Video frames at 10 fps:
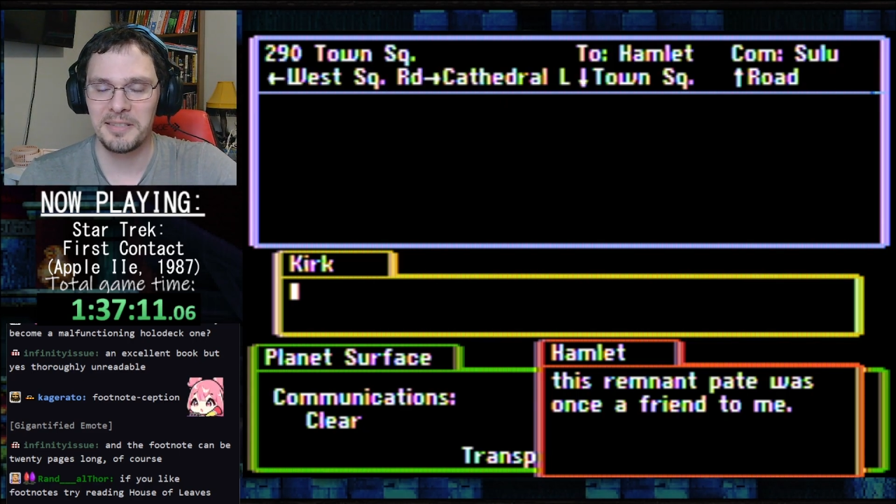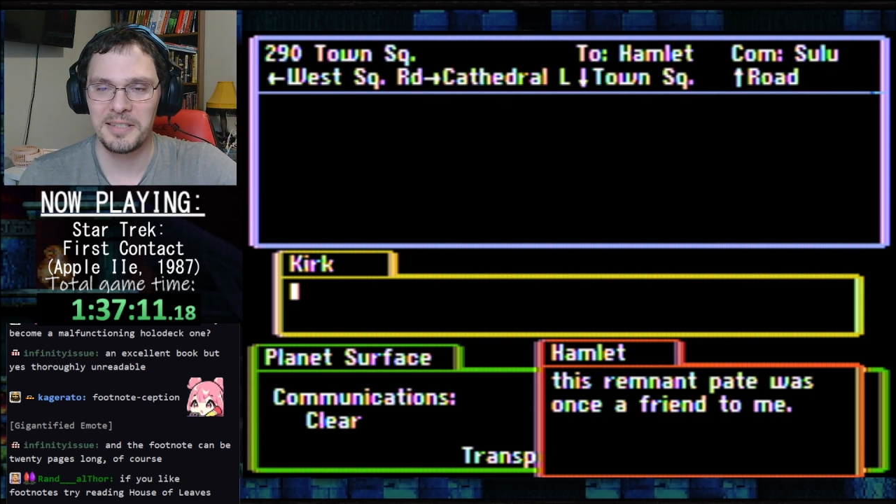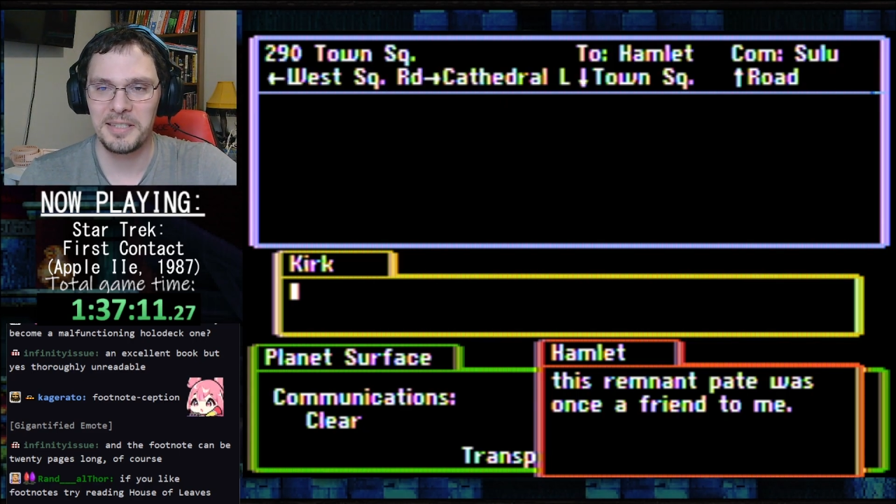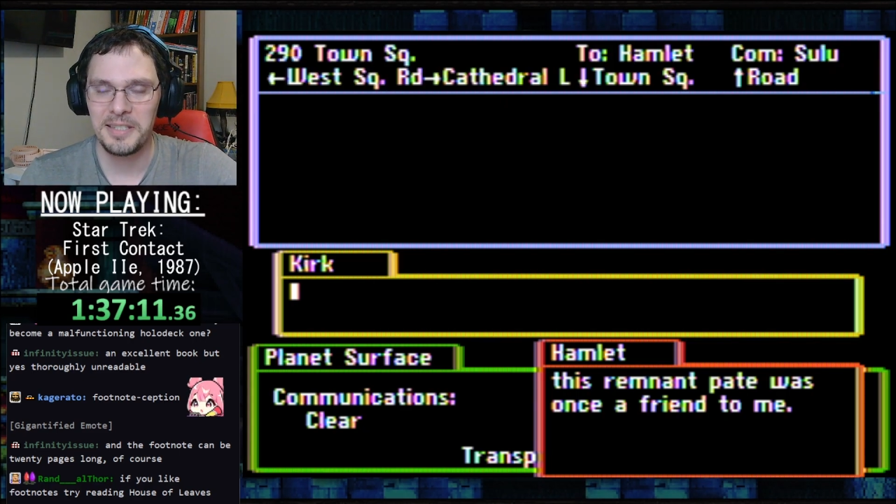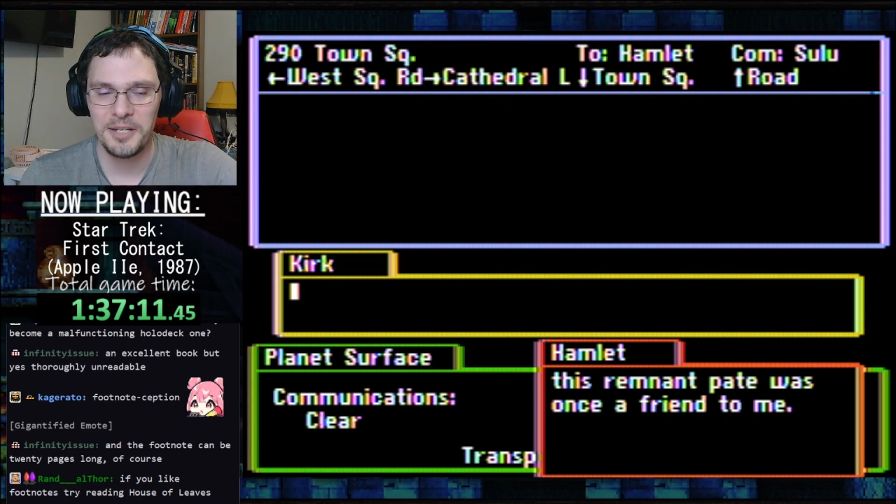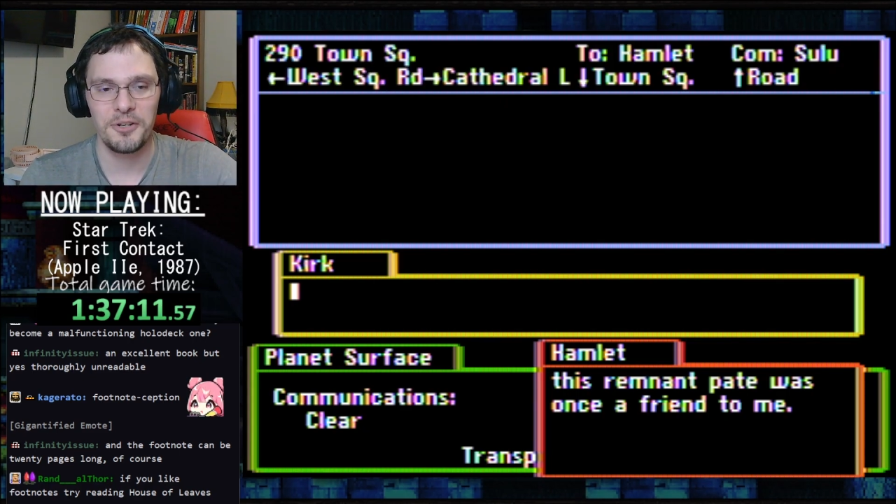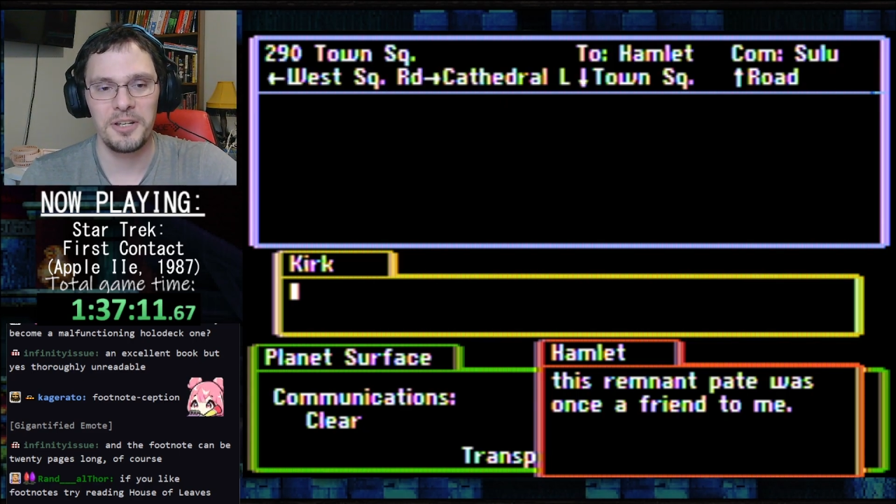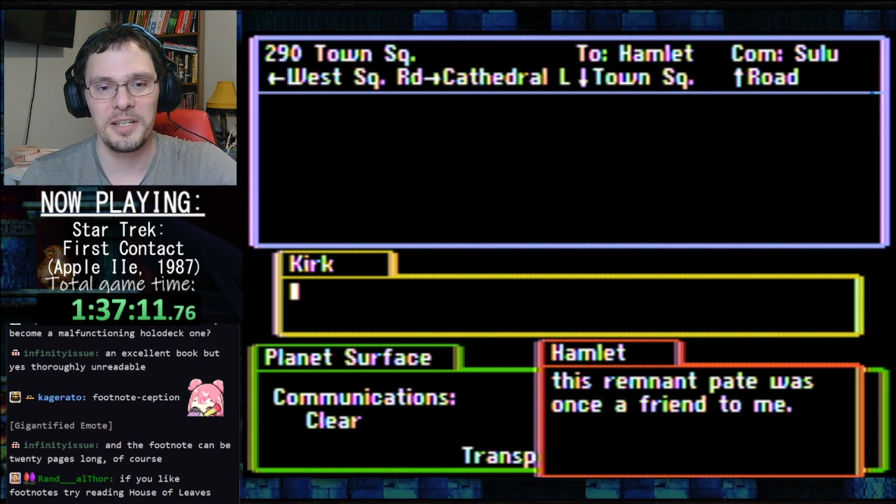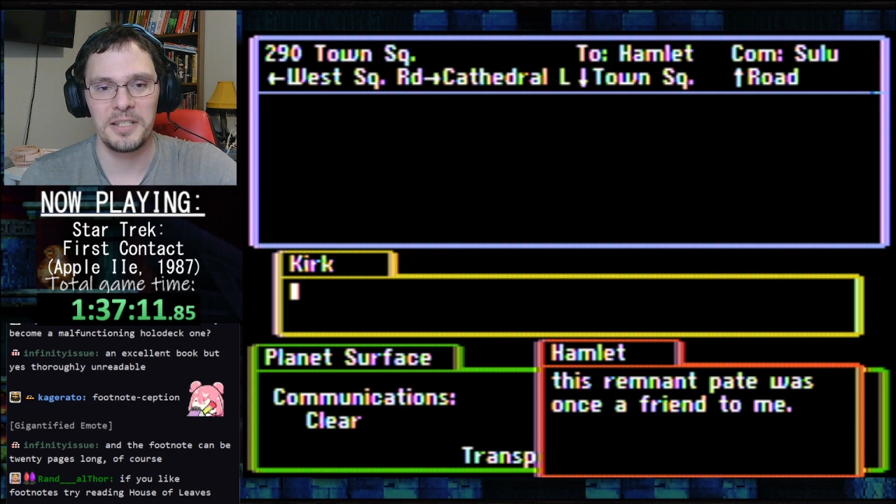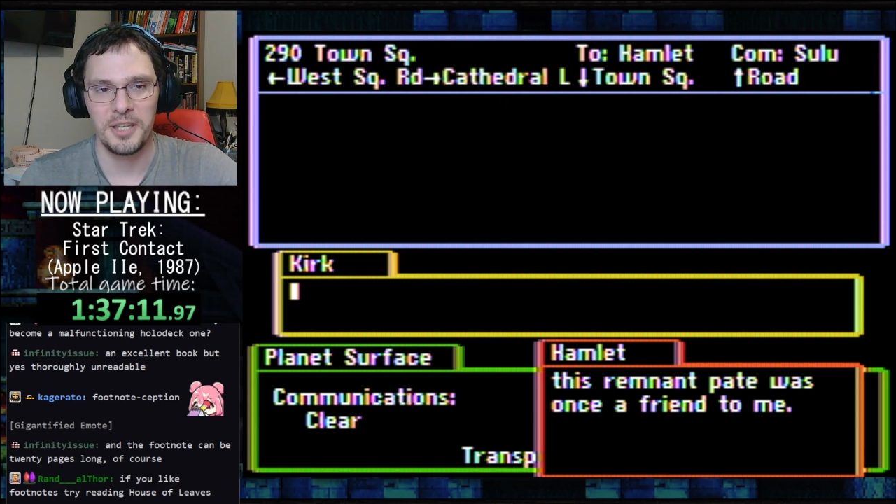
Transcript: serious